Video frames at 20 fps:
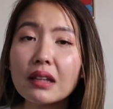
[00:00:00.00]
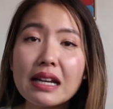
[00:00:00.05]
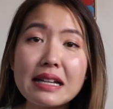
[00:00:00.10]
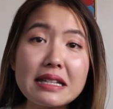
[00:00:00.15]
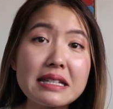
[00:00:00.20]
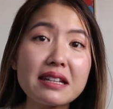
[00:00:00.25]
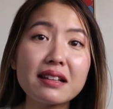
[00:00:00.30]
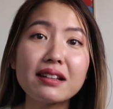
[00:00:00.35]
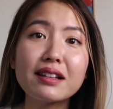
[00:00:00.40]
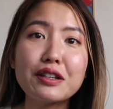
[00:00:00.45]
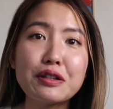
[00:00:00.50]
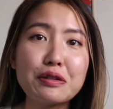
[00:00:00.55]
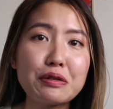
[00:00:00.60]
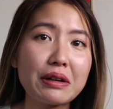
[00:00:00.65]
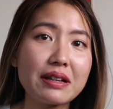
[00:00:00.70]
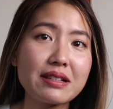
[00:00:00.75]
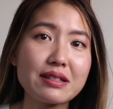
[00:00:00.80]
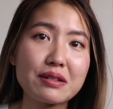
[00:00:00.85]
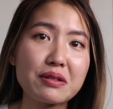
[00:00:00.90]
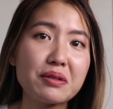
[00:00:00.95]
Ideally, you
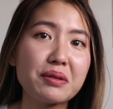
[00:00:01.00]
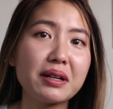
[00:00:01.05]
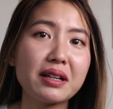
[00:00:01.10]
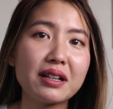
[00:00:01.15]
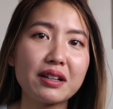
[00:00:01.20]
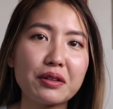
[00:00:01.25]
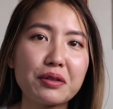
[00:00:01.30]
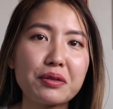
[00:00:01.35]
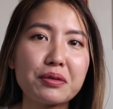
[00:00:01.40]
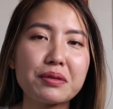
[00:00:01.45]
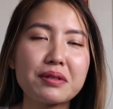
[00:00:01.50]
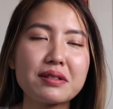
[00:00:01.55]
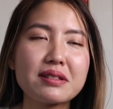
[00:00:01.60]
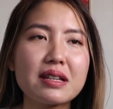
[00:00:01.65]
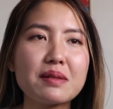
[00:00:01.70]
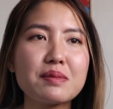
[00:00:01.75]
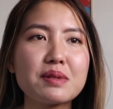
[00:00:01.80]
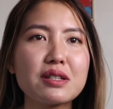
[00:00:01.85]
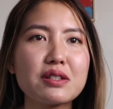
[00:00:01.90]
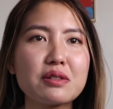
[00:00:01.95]
guys don't want to go through the
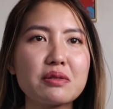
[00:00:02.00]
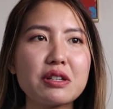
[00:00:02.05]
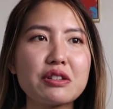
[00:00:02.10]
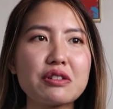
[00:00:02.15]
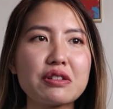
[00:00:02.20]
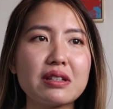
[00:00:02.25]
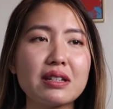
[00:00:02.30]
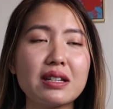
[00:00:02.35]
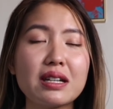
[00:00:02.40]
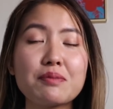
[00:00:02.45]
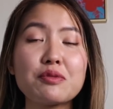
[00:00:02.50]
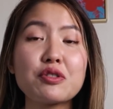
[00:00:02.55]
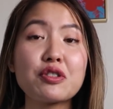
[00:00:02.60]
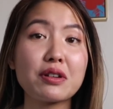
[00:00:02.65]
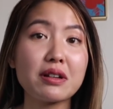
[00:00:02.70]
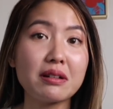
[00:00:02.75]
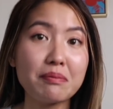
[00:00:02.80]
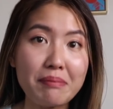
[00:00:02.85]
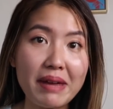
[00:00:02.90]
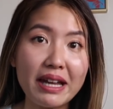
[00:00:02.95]
same situation, and I'm
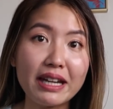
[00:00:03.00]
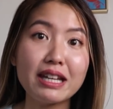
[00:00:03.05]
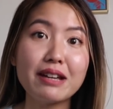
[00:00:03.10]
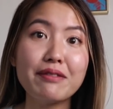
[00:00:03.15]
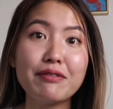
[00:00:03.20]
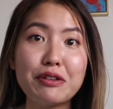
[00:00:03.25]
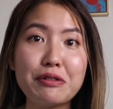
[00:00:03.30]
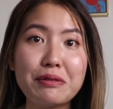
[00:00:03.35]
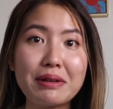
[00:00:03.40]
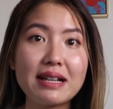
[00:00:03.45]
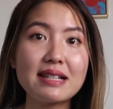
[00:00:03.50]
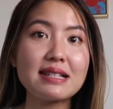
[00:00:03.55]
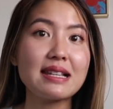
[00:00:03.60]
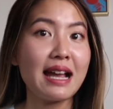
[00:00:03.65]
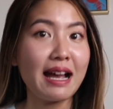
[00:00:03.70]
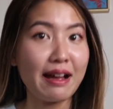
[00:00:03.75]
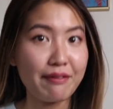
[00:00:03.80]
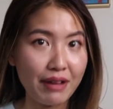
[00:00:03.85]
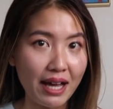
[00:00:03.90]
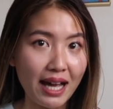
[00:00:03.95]
sure many of you guys
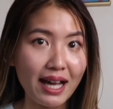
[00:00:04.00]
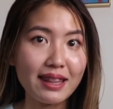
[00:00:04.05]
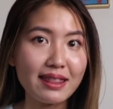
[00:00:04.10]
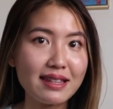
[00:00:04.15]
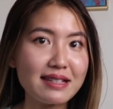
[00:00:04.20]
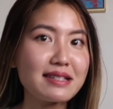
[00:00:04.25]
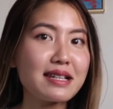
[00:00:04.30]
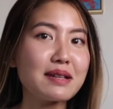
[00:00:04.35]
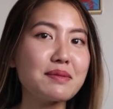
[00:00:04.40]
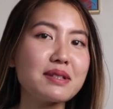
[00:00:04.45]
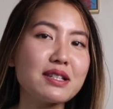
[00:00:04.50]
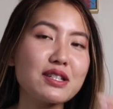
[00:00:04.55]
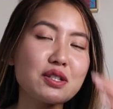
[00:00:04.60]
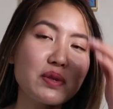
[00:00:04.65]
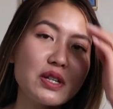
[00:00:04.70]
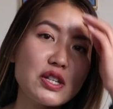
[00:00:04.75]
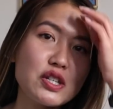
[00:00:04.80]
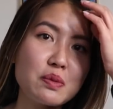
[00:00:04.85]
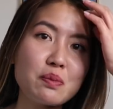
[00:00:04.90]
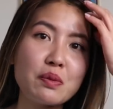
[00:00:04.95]
have had the same
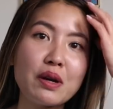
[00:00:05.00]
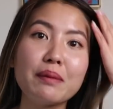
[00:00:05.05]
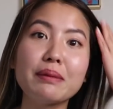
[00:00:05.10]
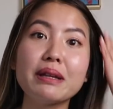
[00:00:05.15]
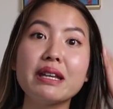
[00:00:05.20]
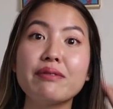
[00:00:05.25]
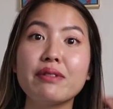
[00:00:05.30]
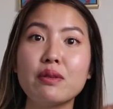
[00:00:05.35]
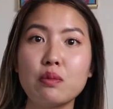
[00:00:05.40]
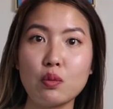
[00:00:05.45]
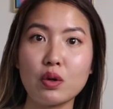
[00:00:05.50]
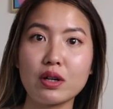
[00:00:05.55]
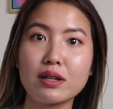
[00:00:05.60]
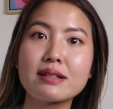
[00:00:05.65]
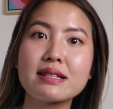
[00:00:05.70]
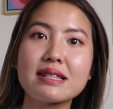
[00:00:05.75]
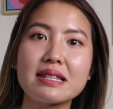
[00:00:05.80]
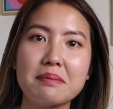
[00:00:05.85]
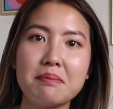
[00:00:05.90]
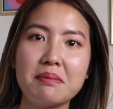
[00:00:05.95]
situation, probably even
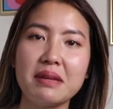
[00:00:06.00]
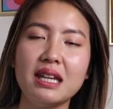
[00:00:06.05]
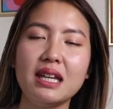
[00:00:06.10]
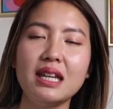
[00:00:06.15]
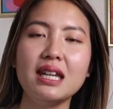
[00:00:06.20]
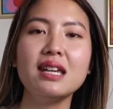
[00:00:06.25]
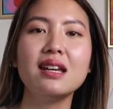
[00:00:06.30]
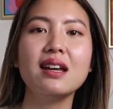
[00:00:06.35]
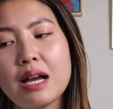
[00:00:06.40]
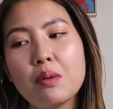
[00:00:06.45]
worse than me.